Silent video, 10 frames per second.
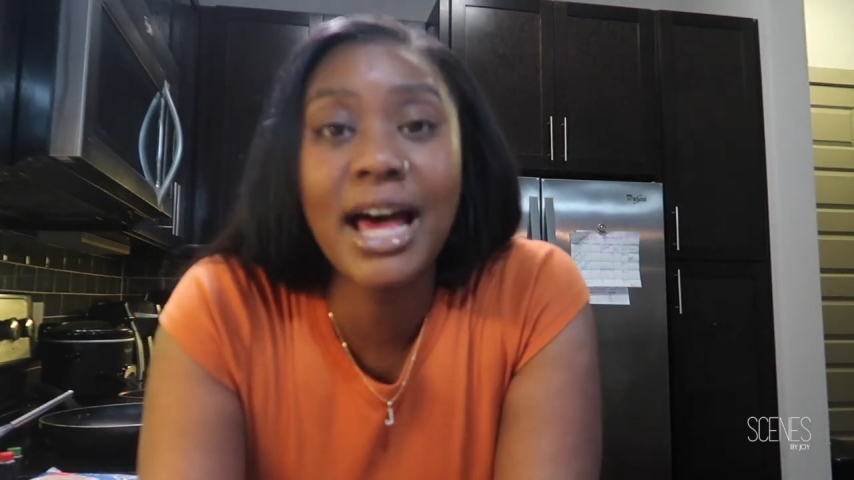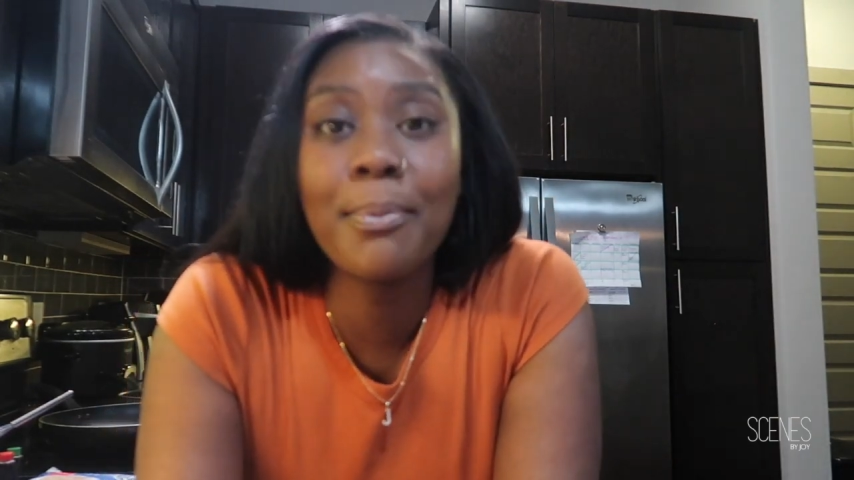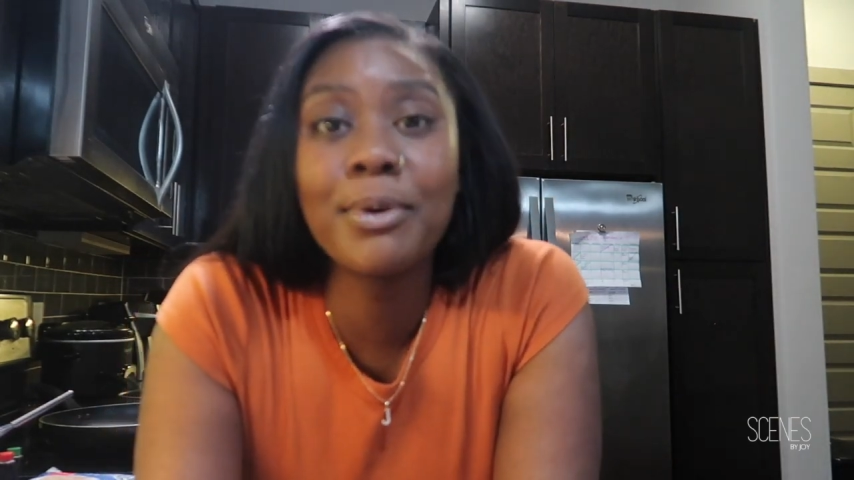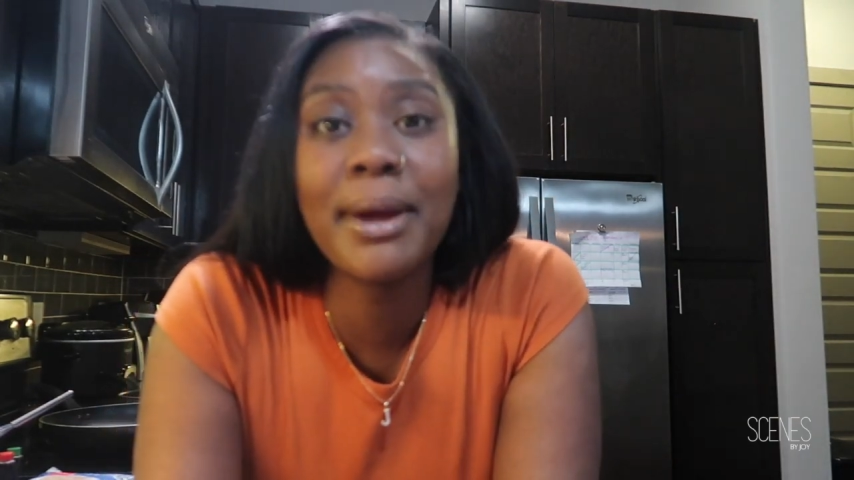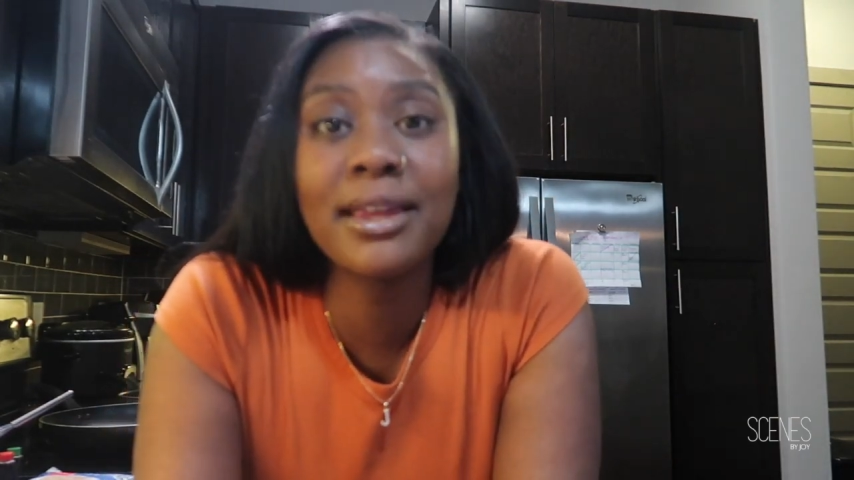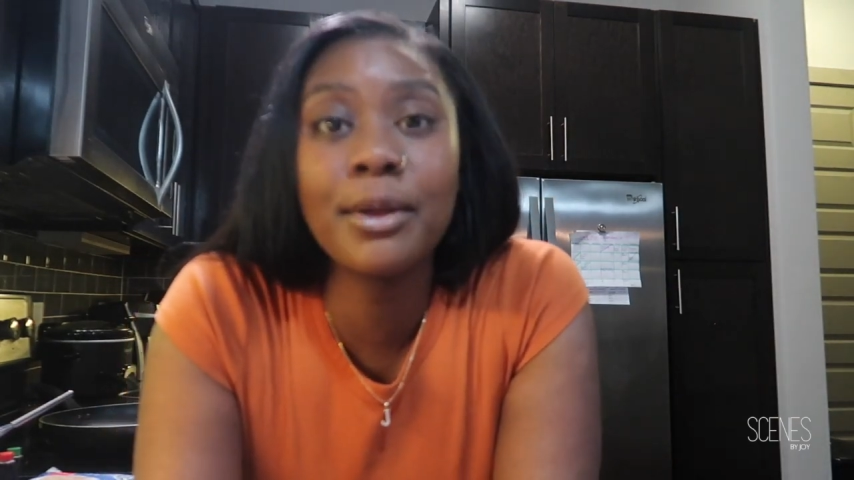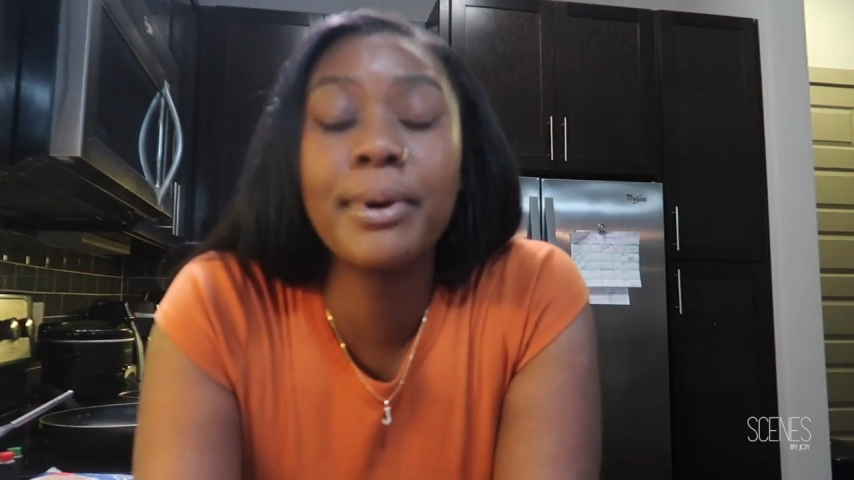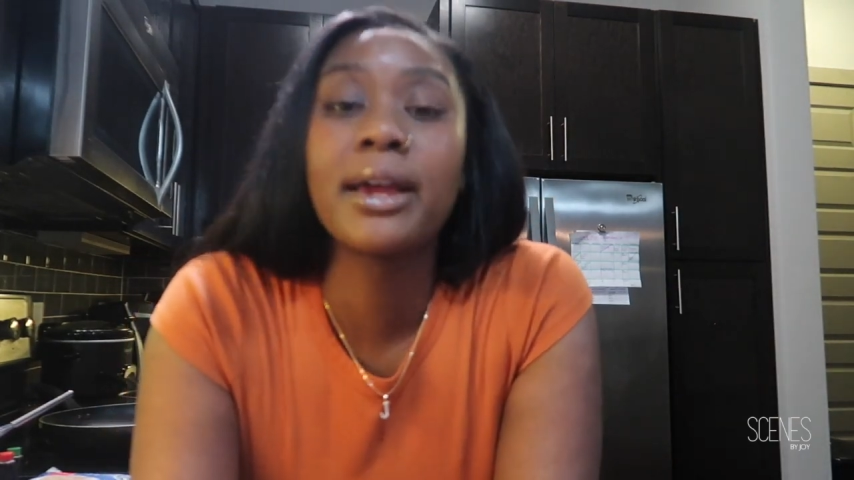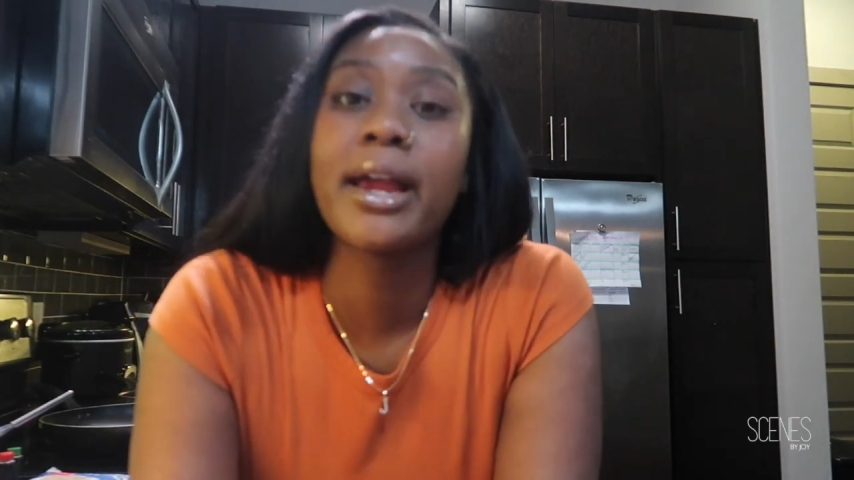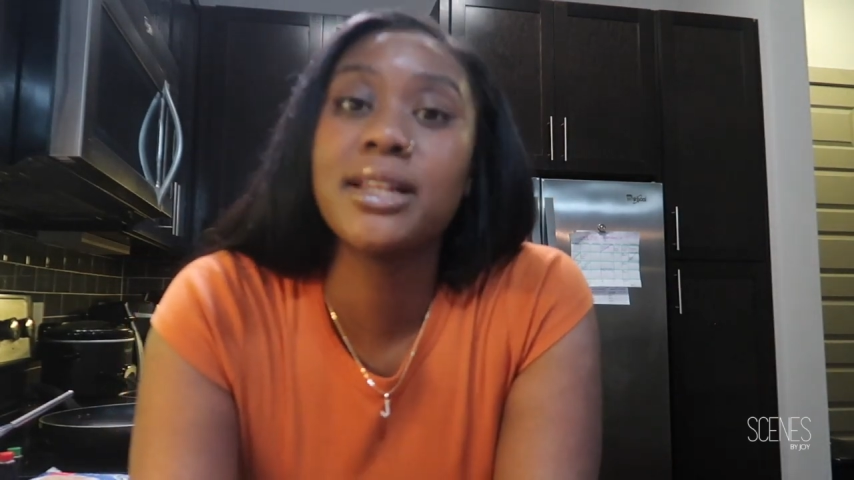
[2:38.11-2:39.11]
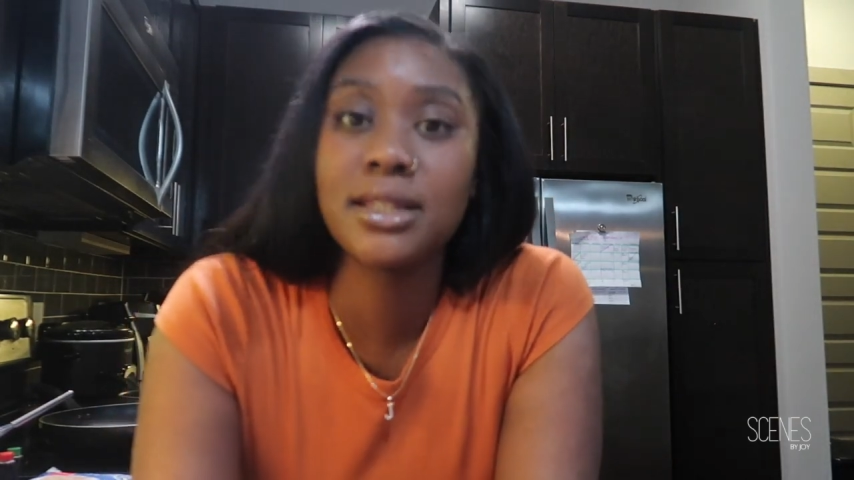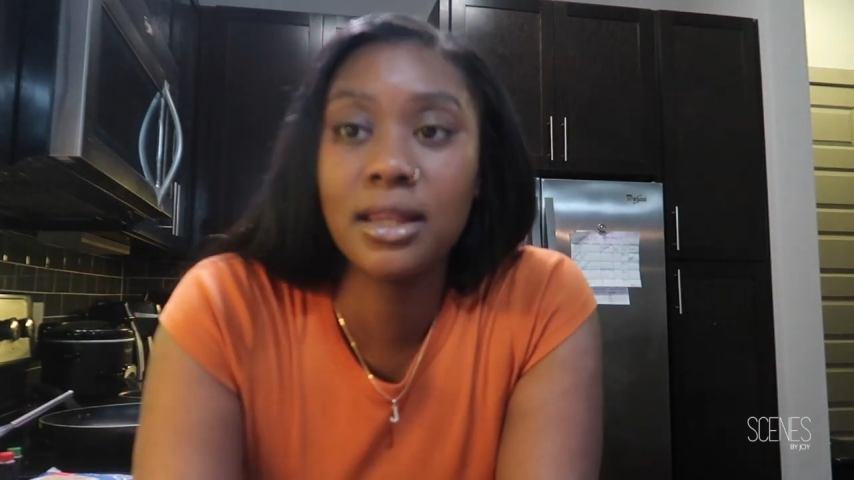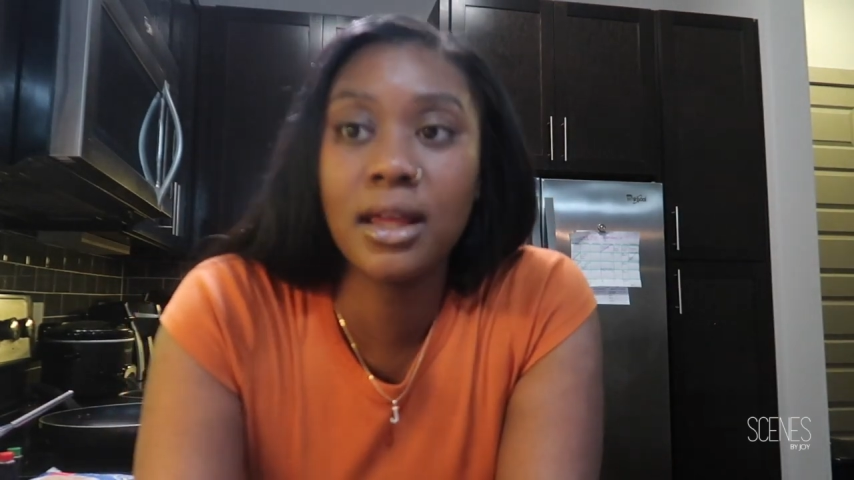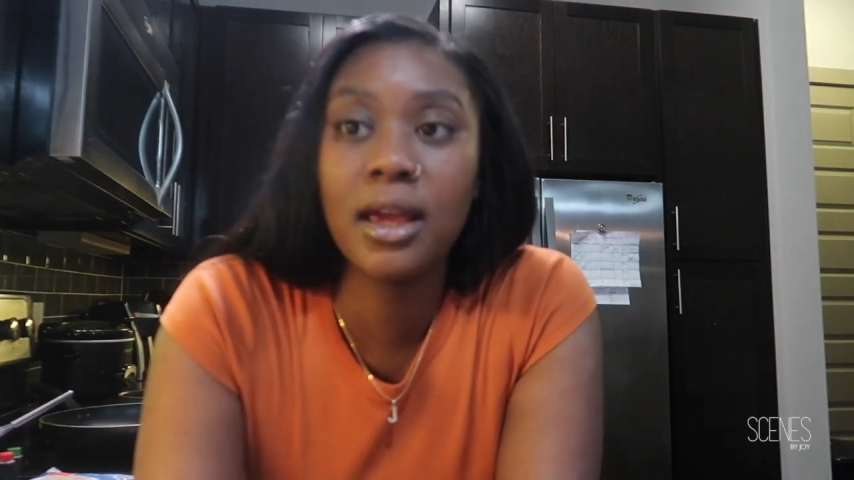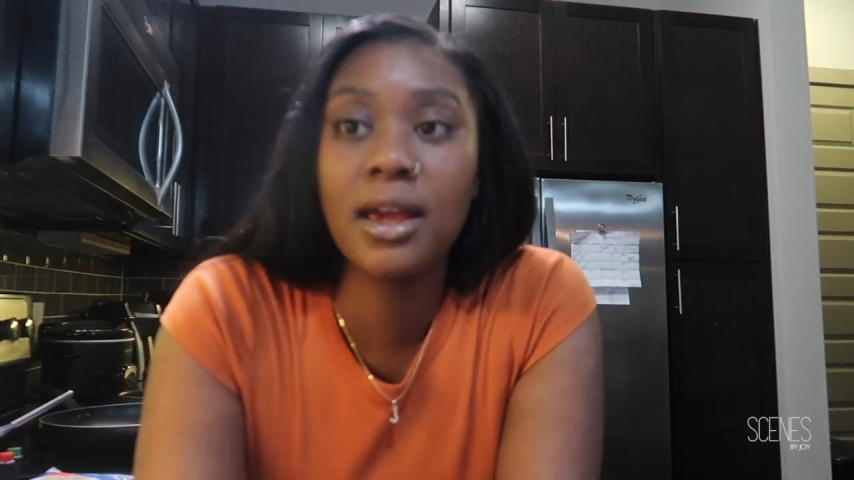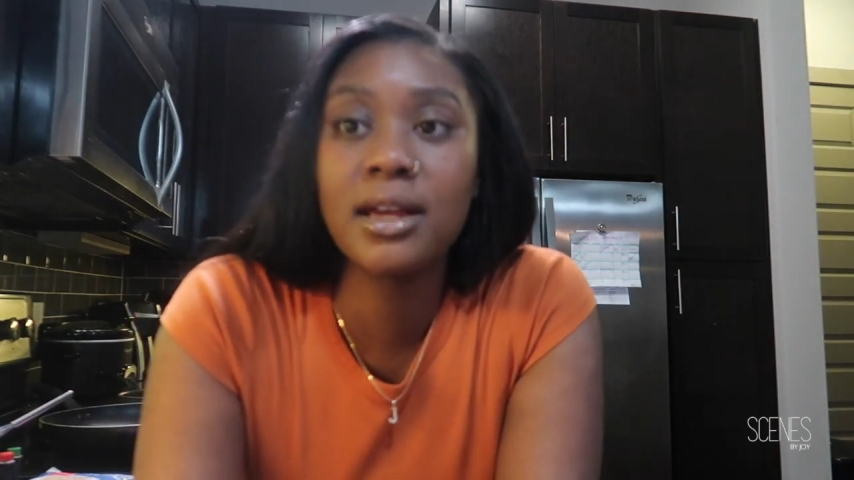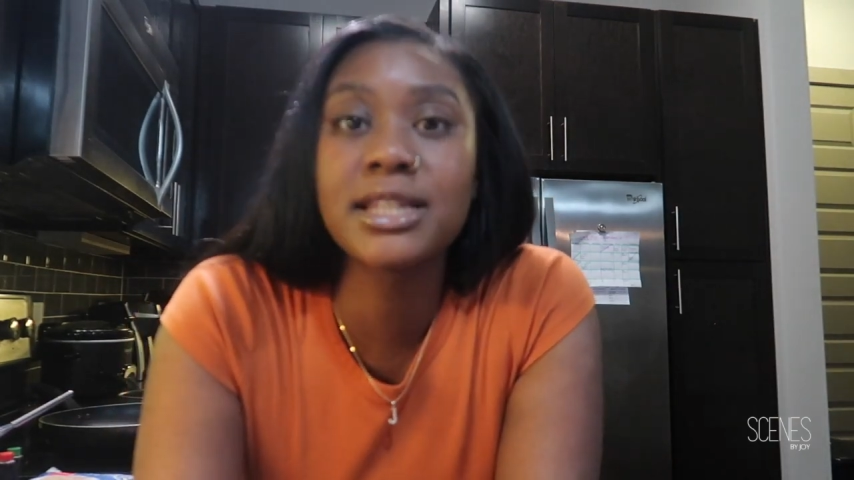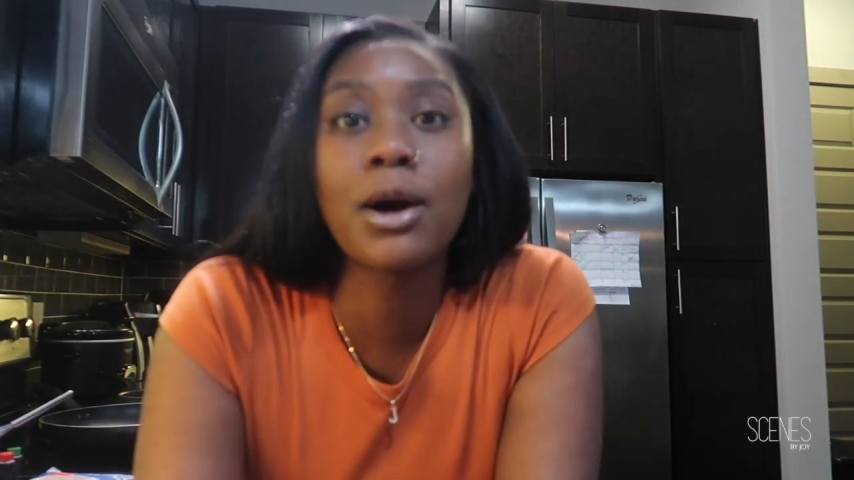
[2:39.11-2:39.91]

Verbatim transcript: top of making the pancakes and the eggs,